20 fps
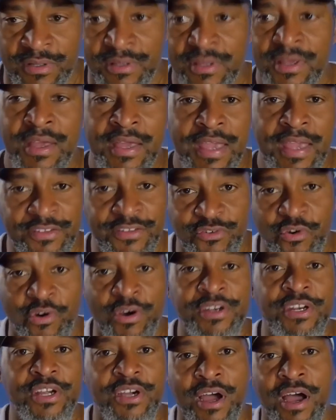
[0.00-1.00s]
it's
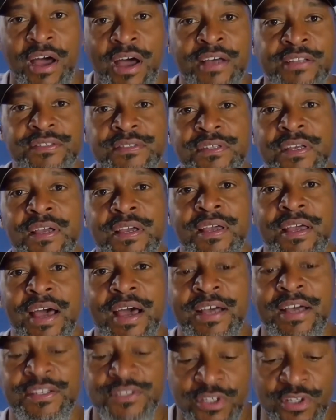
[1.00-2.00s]
going to cause
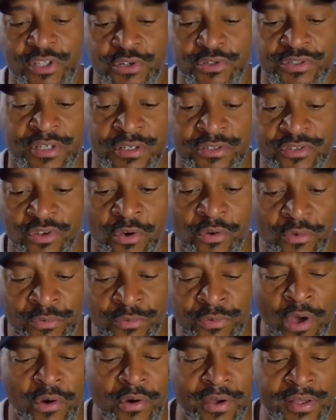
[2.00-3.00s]
a solution. So
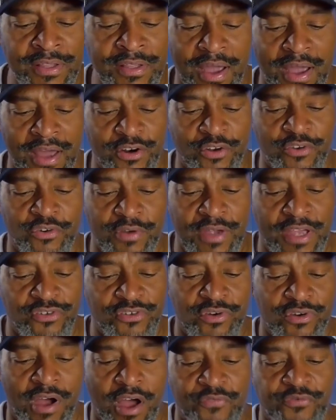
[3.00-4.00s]
knowing how to create
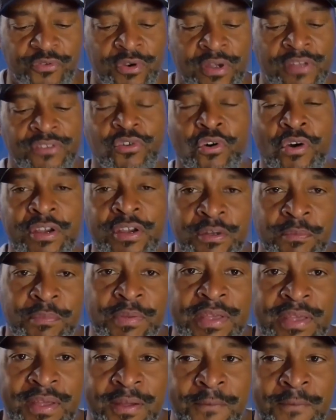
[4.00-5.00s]
your offer is going to
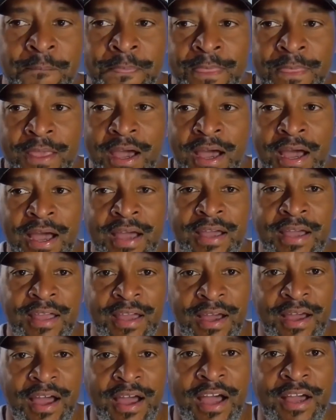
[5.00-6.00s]
be a
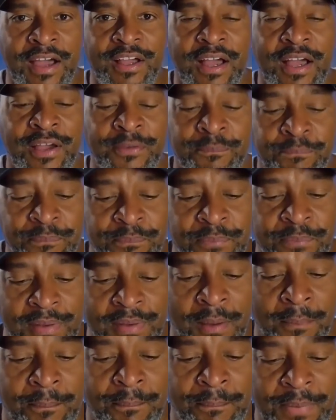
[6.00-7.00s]

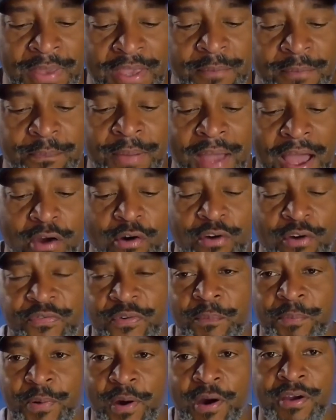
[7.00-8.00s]
big, powerful
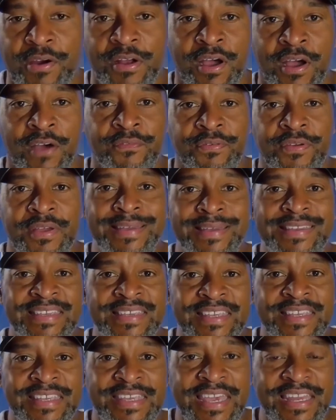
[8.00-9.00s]
part of
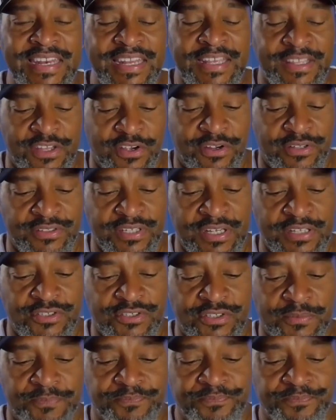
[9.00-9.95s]
getting their attention.